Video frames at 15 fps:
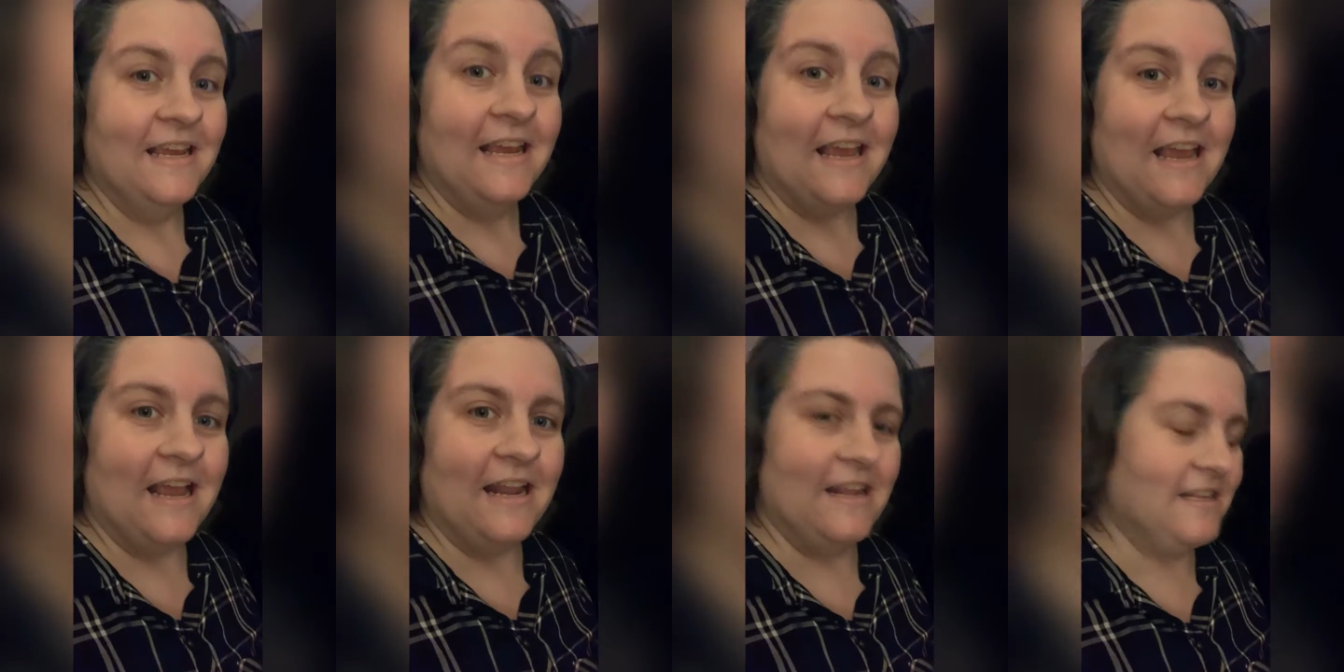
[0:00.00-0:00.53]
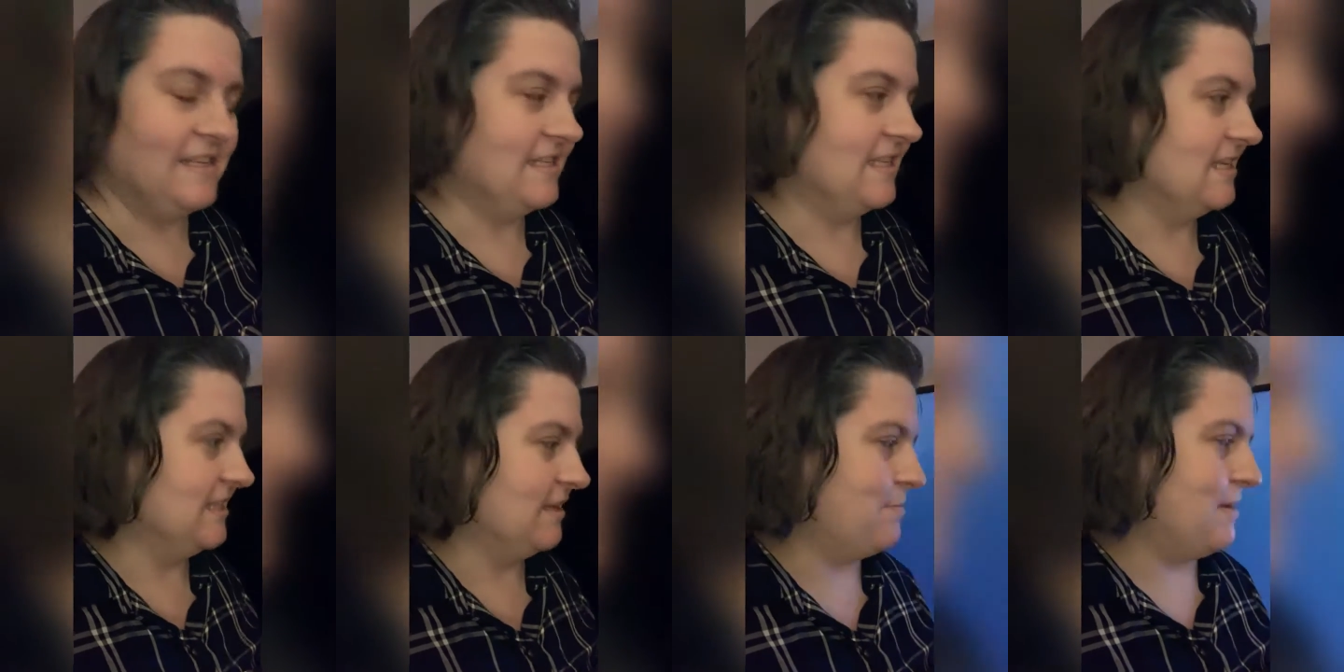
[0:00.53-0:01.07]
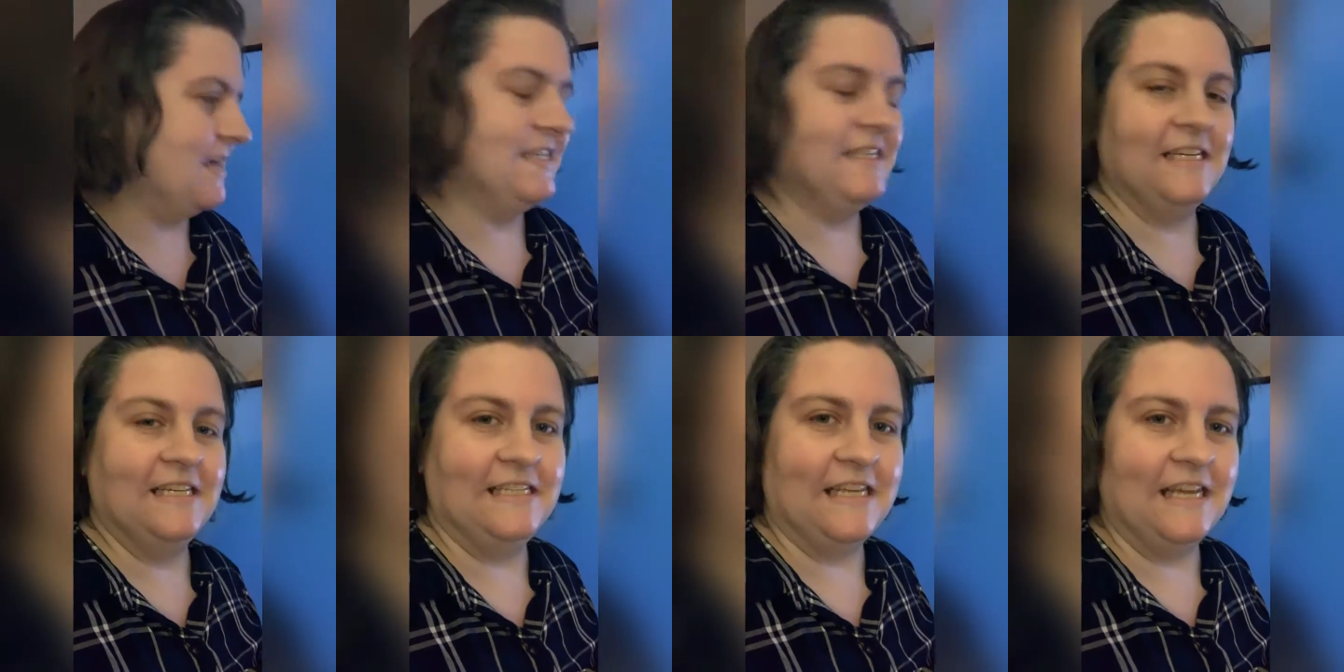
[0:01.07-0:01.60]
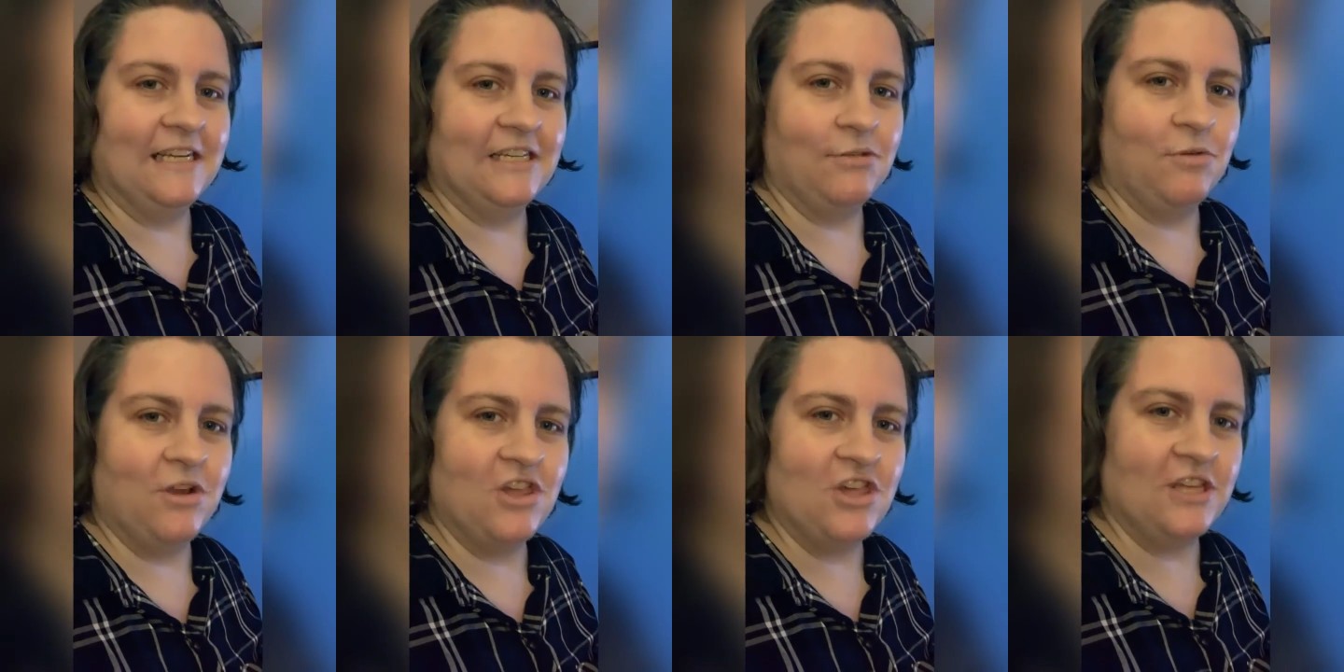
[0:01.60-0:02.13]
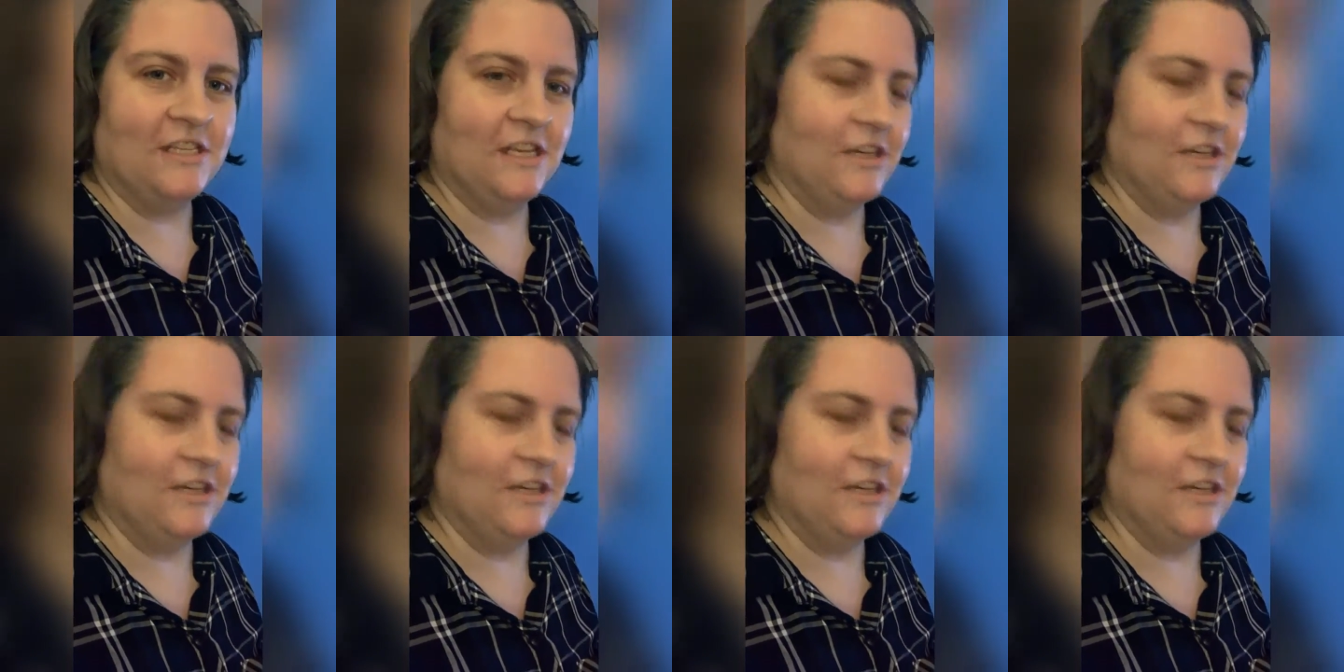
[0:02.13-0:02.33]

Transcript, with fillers: and it's the Spicy Six, which is a